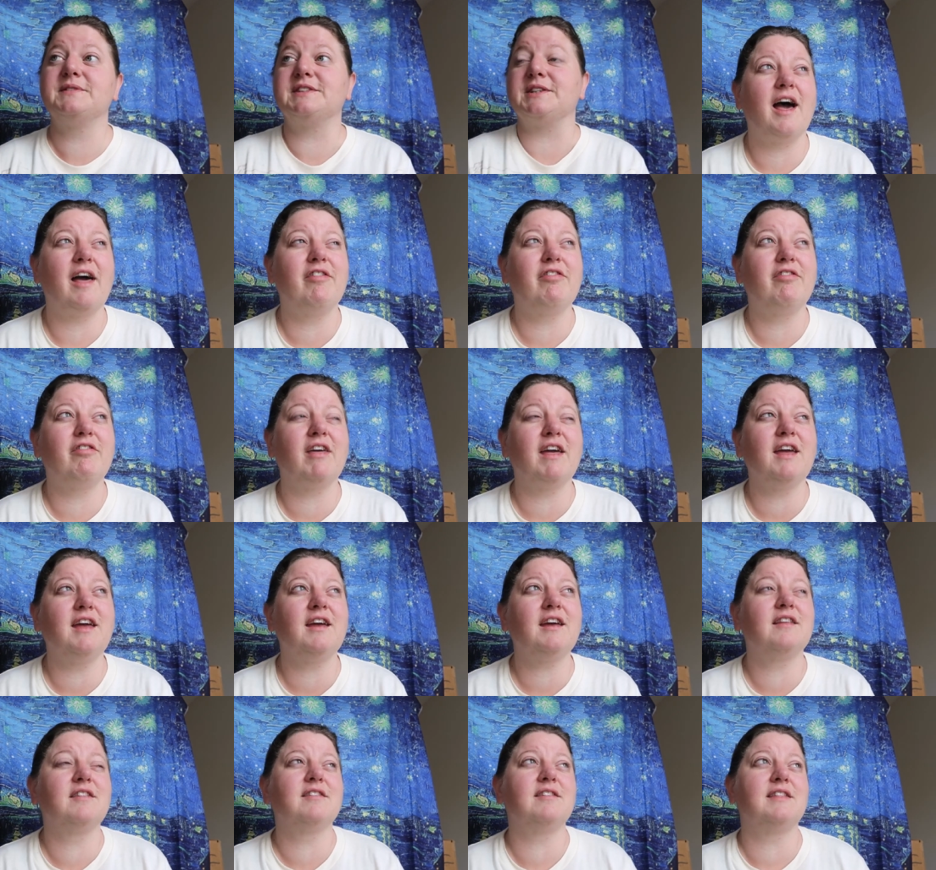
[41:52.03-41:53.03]
I
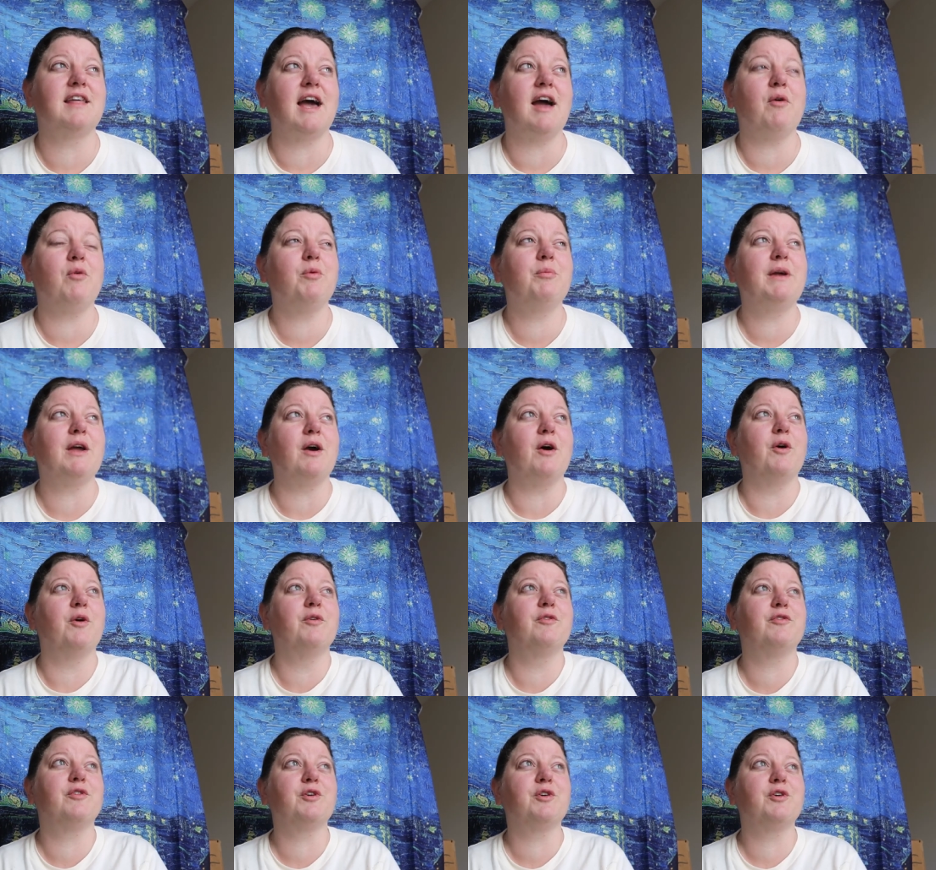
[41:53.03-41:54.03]
think that will be
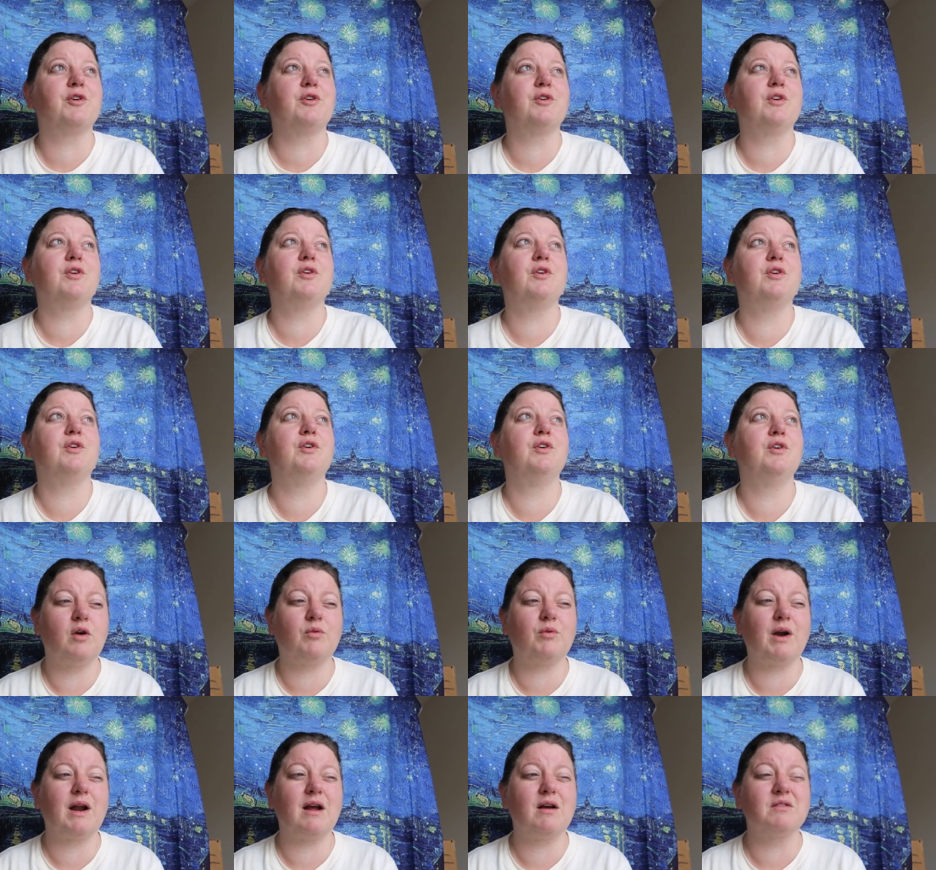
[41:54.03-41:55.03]
over
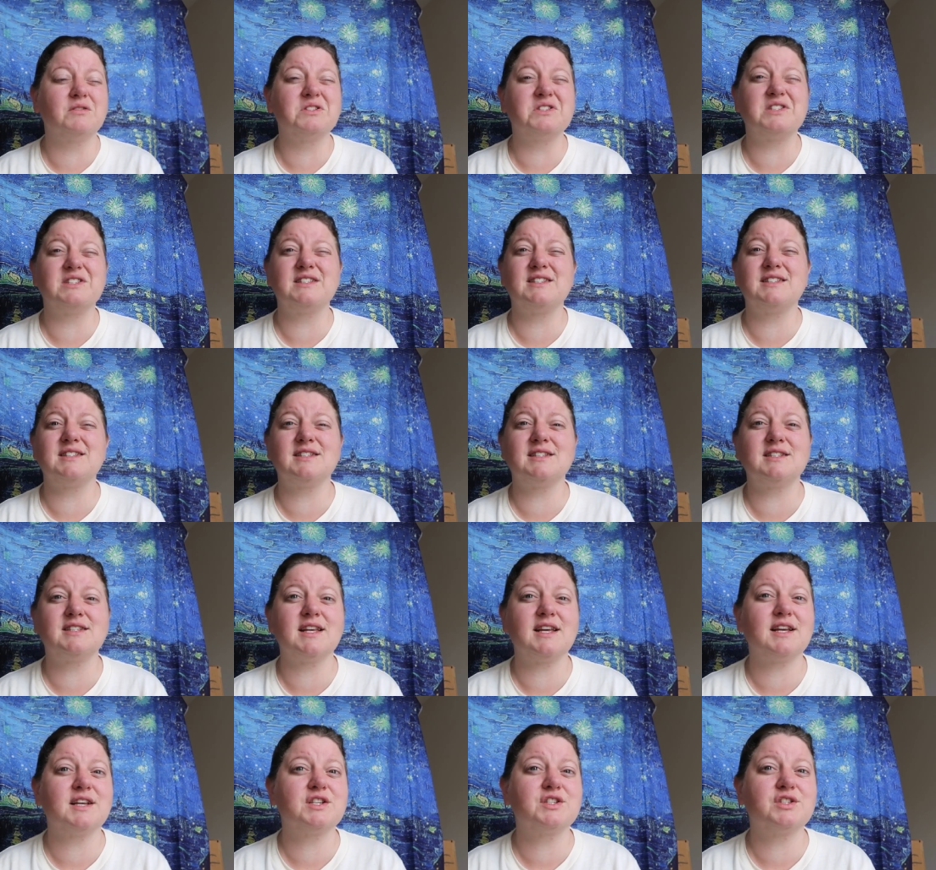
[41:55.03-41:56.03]
around
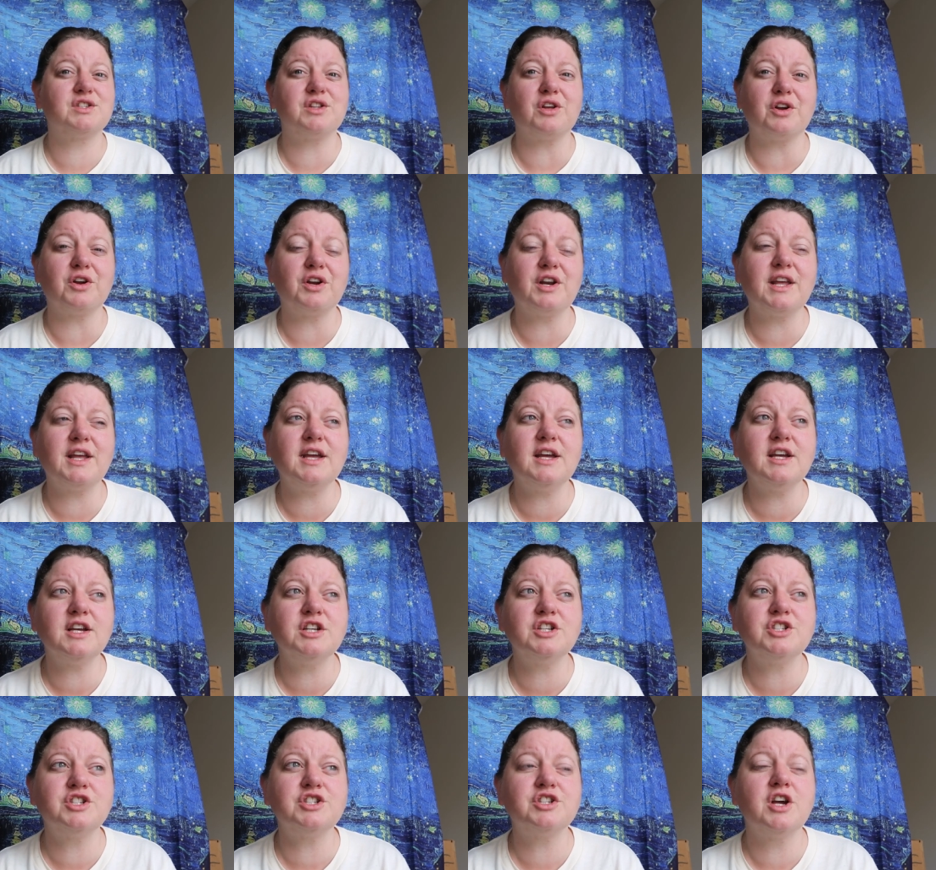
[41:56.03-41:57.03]

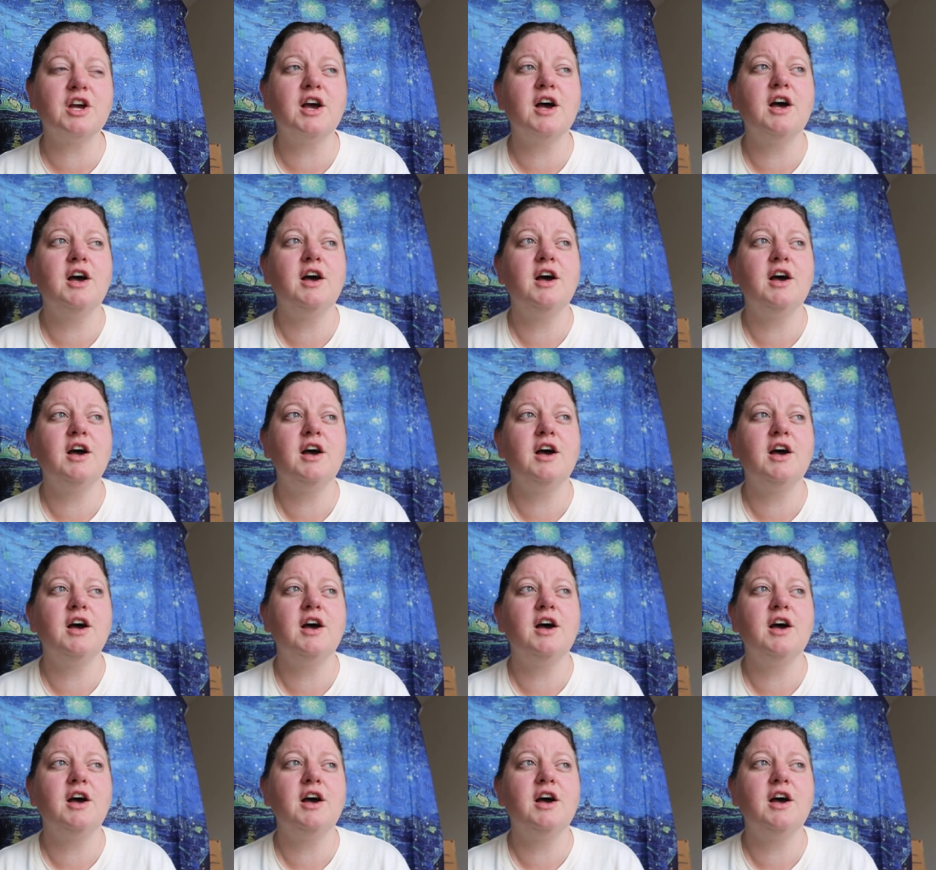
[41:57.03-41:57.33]
6.30ish.